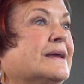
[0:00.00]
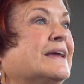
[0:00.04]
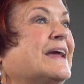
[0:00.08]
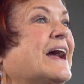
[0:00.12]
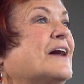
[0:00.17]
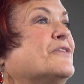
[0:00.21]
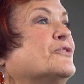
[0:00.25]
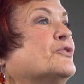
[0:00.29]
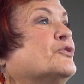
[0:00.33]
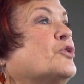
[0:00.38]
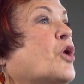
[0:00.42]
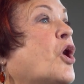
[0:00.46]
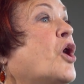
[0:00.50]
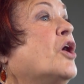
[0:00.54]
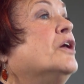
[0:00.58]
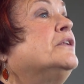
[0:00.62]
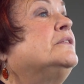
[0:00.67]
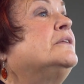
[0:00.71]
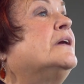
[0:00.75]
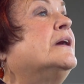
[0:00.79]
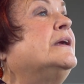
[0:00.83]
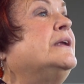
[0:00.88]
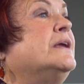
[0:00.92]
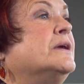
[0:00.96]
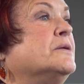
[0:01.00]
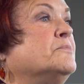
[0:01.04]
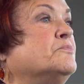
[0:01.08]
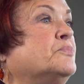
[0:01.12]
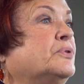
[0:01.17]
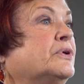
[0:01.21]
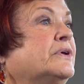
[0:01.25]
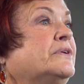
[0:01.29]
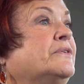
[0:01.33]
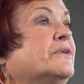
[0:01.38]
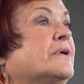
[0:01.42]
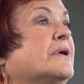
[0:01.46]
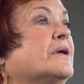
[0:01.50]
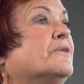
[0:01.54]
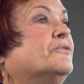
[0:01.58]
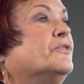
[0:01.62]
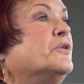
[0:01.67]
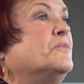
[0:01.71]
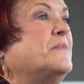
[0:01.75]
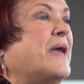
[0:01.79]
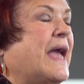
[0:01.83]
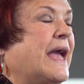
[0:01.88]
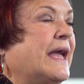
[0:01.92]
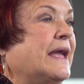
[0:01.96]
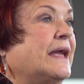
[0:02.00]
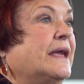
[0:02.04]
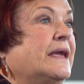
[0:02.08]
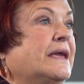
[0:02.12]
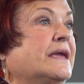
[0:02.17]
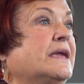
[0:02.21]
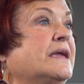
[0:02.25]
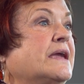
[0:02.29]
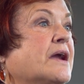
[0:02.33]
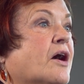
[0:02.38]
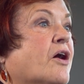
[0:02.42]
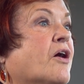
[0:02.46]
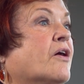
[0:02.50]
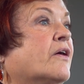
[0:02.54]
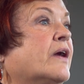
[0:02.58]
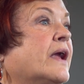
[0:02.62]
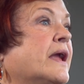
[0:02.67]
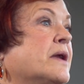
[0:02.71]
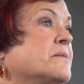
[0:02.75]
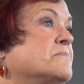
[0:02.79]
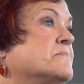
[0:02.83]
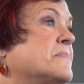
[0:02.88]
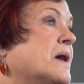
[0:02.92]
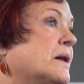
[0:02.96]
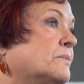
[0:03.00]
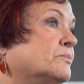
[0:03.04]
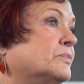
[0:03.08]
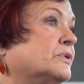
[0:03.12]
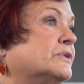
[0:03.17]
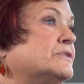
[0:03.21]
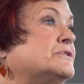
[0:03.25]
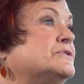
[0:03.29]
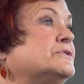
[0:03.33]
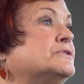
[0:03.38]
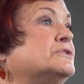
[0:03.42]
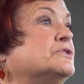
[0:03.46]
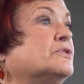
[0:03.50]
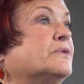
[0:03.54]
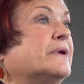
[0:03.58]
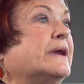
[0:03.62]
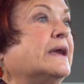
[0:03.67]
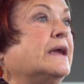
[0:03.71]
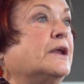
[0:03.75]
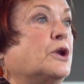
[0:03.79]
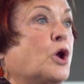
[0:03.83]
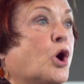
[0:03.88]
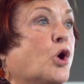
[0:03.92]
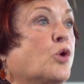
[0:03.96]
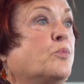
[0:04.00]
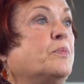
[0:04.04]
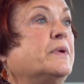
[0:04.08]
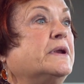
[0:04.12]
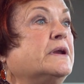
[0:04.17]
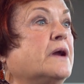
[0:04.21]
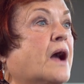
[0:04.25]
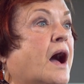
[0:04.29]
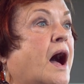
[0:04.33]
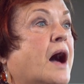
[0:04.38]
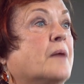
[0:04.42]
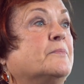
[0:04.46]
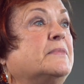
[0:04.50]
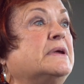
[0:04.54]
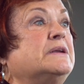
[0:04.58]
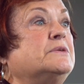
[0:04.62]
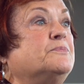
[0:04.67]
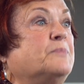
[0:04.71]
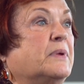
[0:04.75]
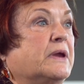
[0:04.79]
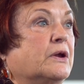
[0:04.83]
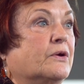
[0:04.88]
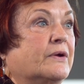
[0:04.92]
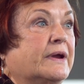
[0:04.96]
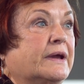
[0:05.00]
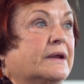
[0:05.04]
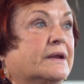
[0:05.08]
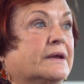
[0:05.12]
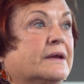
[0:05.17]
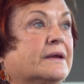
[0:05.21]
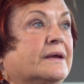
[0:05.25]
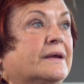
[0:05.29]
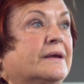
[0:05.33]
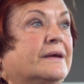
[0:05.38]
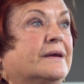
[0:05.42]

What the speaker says: gathered online input from AERA members during an open comment period,